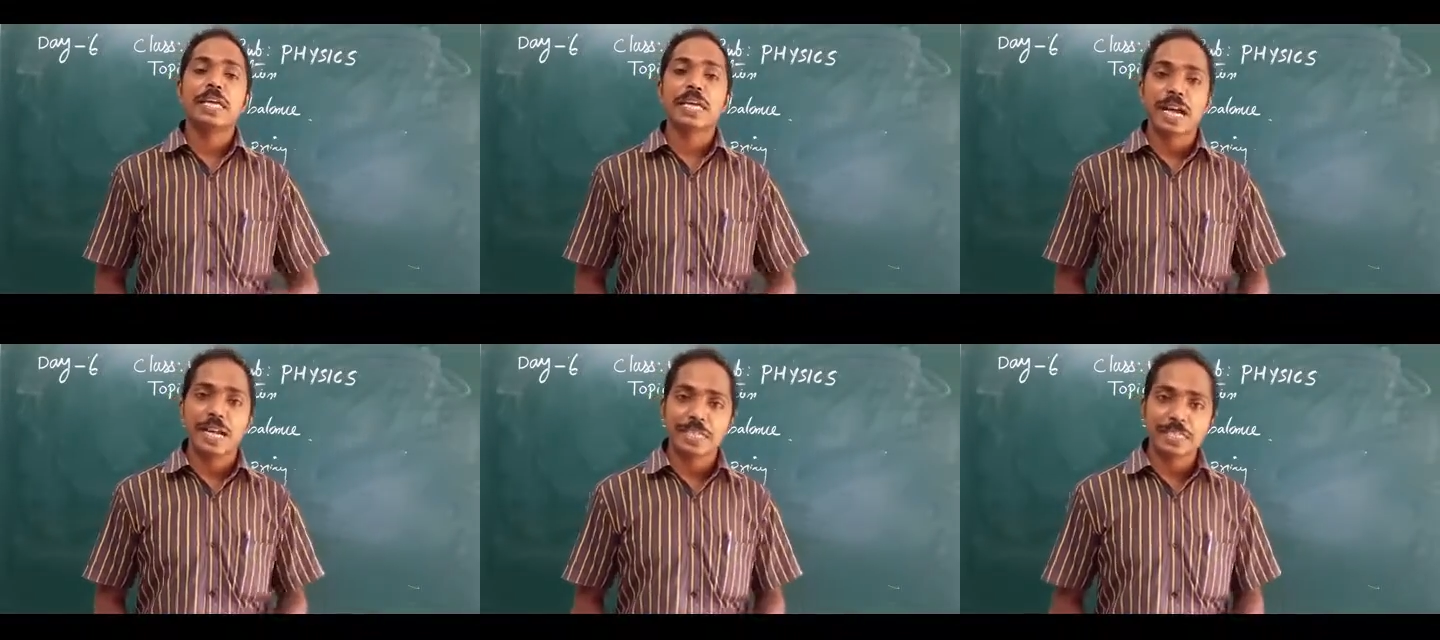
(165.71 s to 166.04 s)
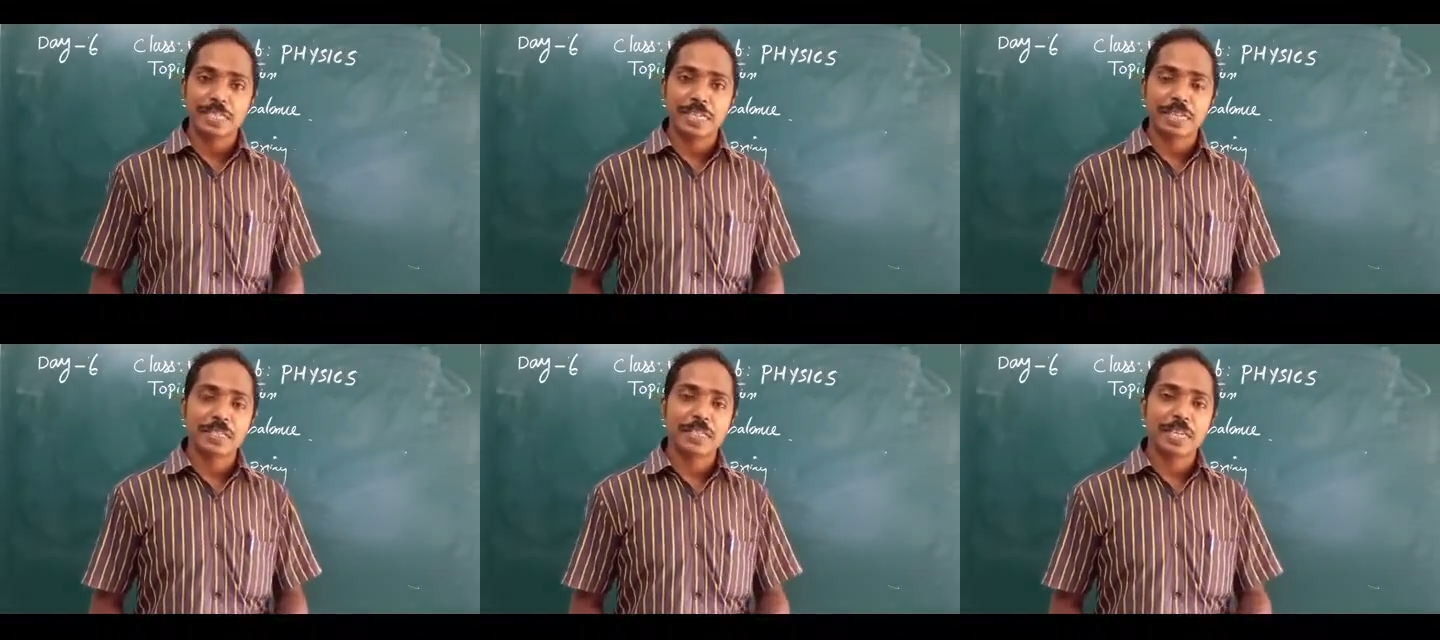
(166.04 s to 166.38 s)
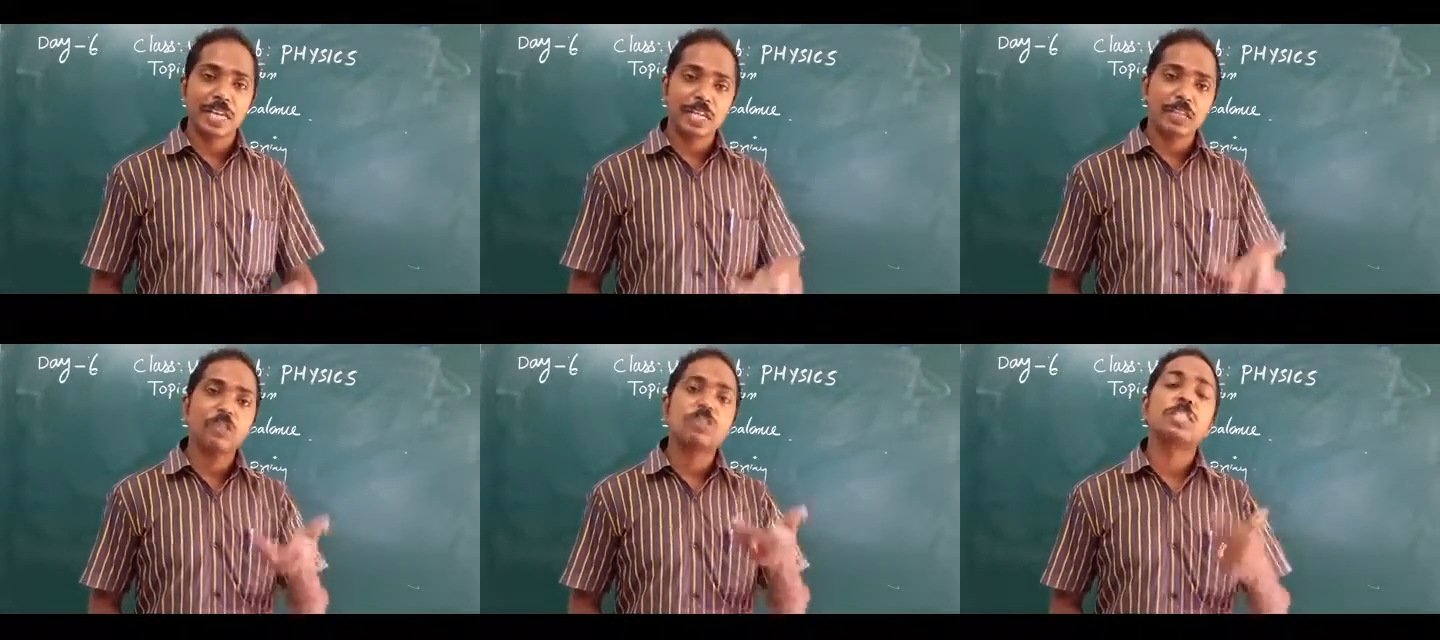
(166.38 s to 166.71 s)
collected,
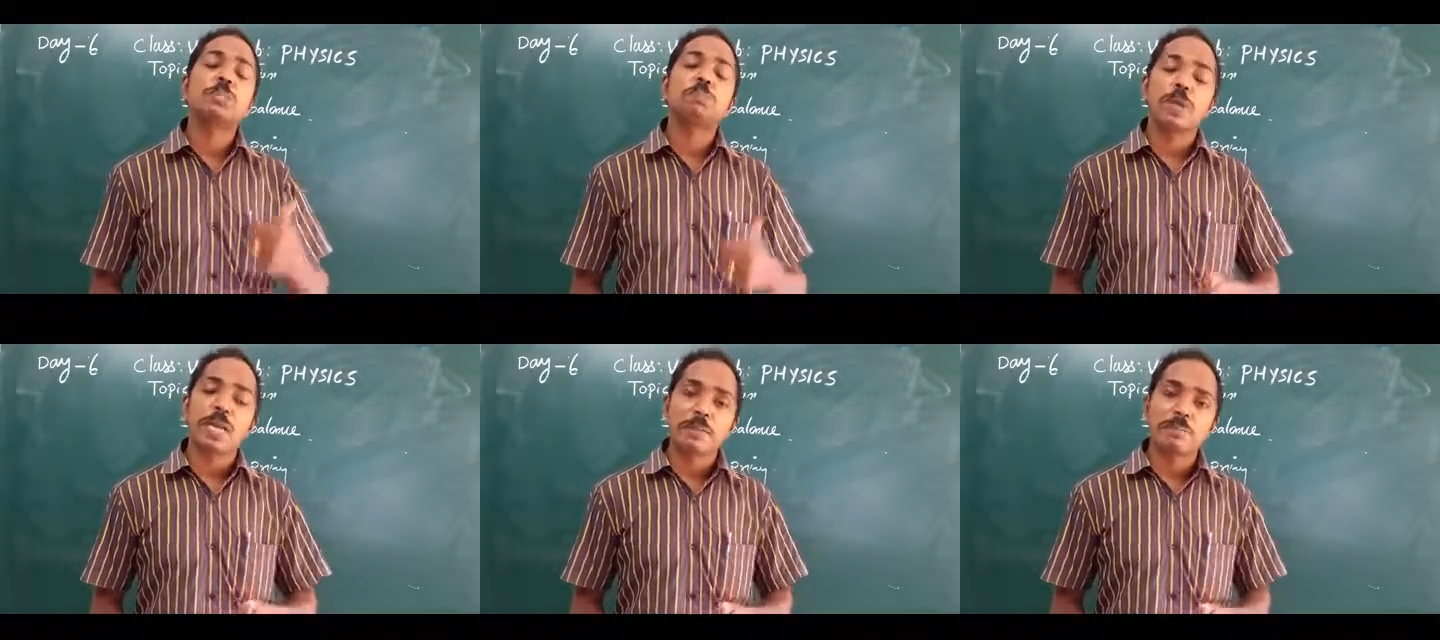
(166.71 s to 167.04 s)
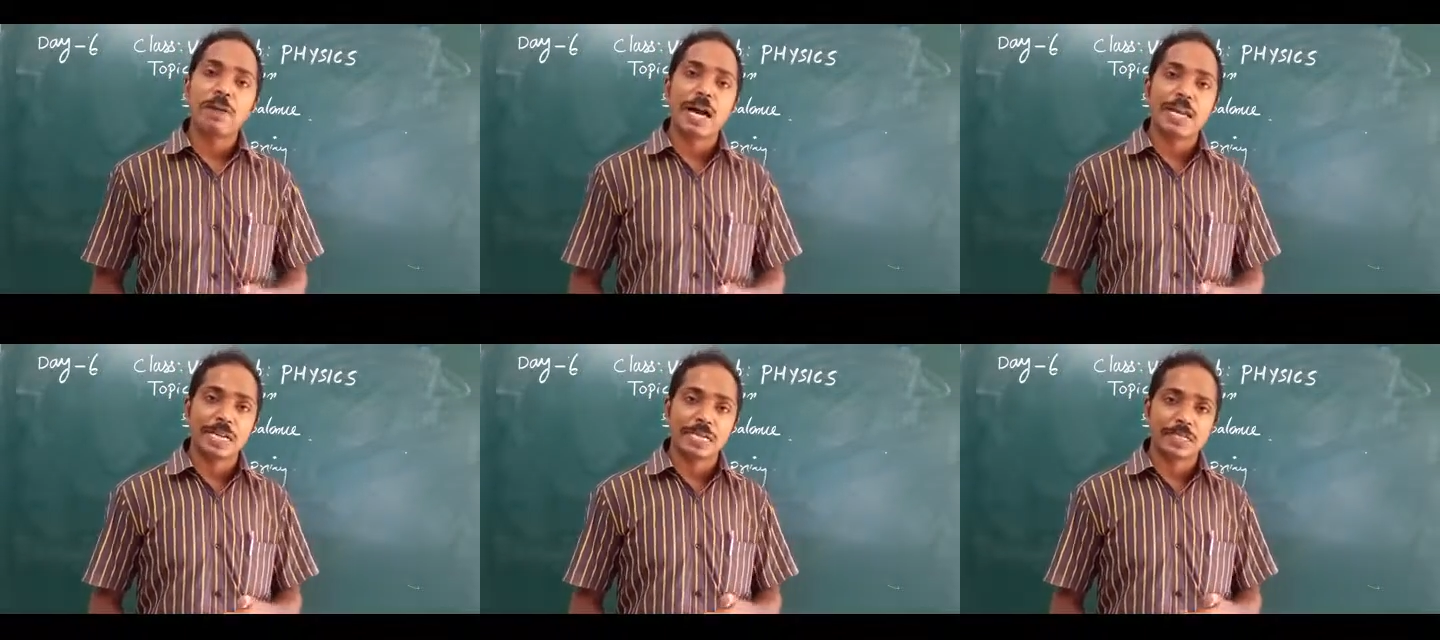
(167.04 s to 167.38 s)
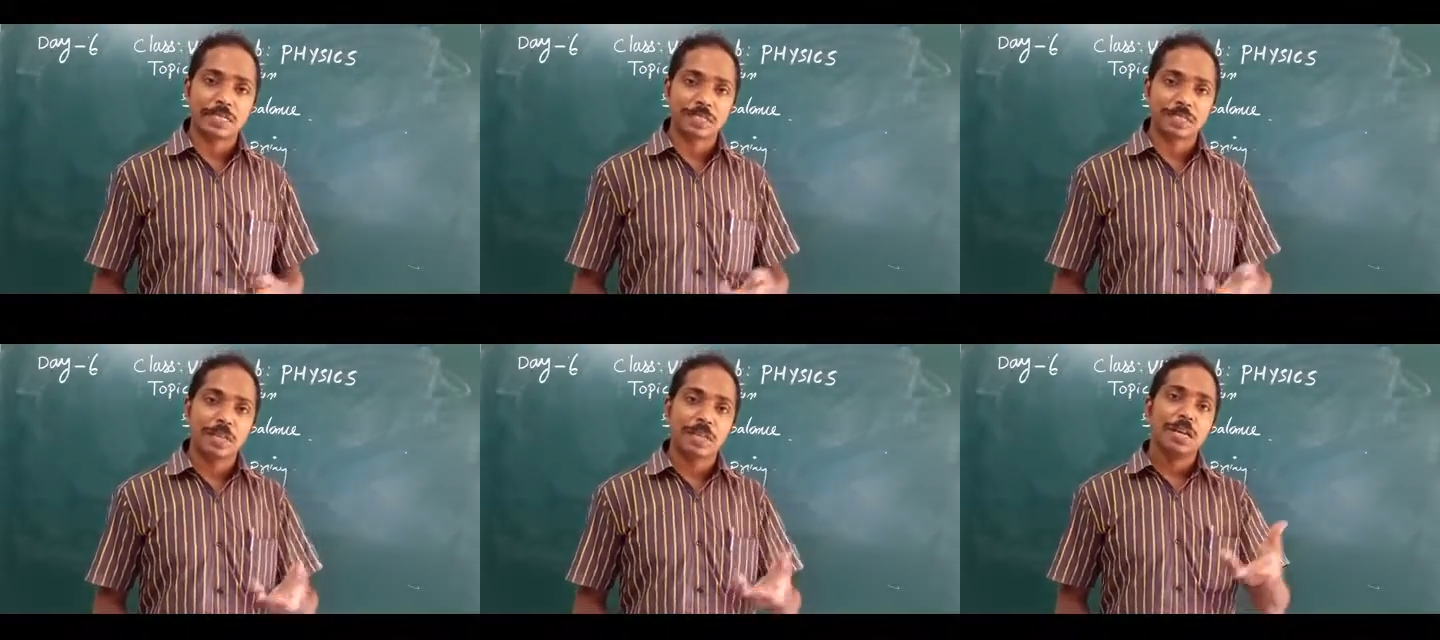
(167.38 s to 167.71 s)
they use spring balance.